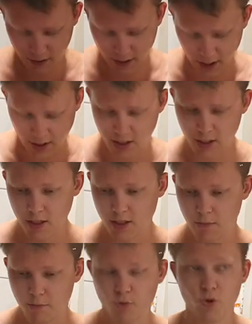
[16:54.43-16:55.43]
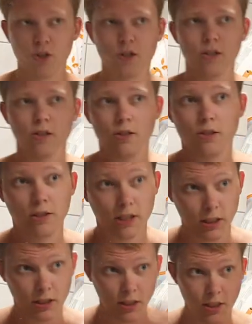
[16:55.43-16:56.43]
this is important,
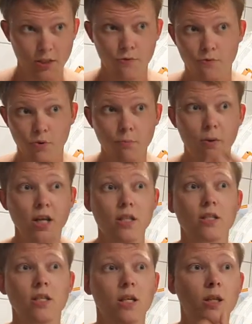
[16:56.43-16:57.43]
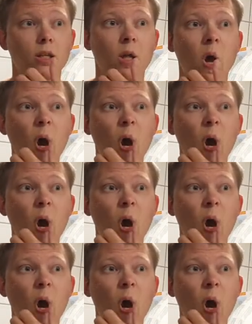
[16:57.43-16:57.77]
at least for my skin.